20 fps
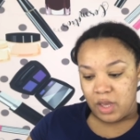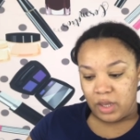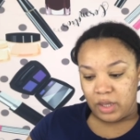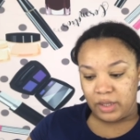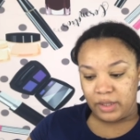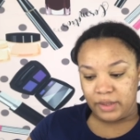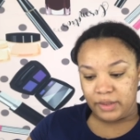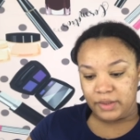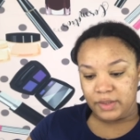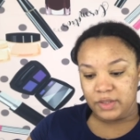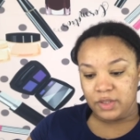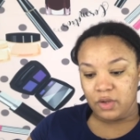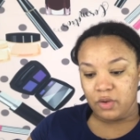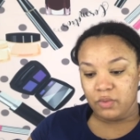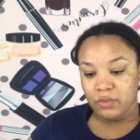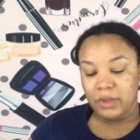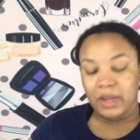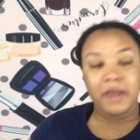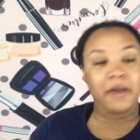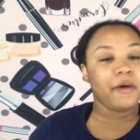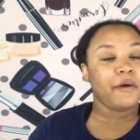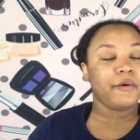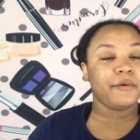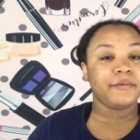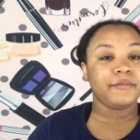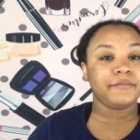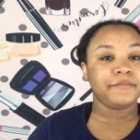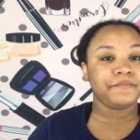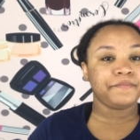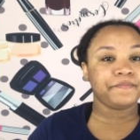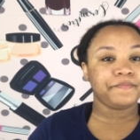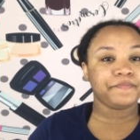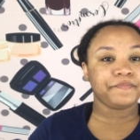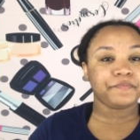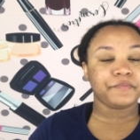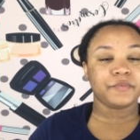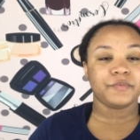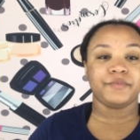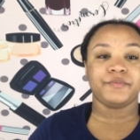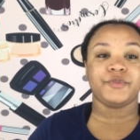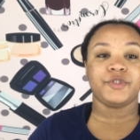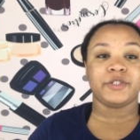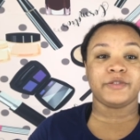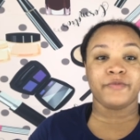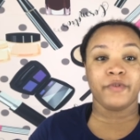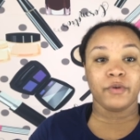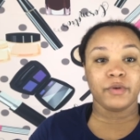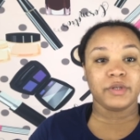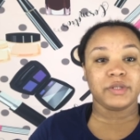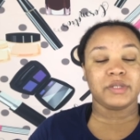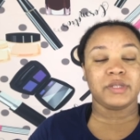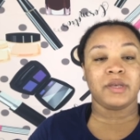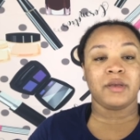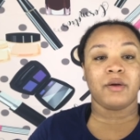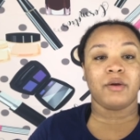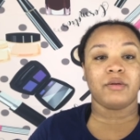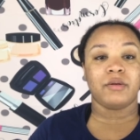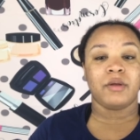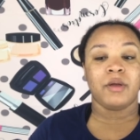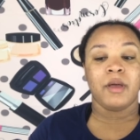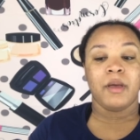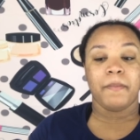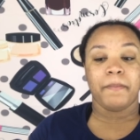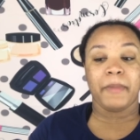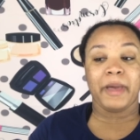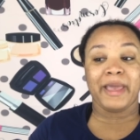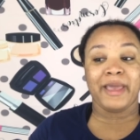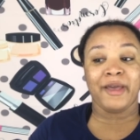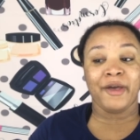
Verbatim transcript: And so now I'm just focusing on my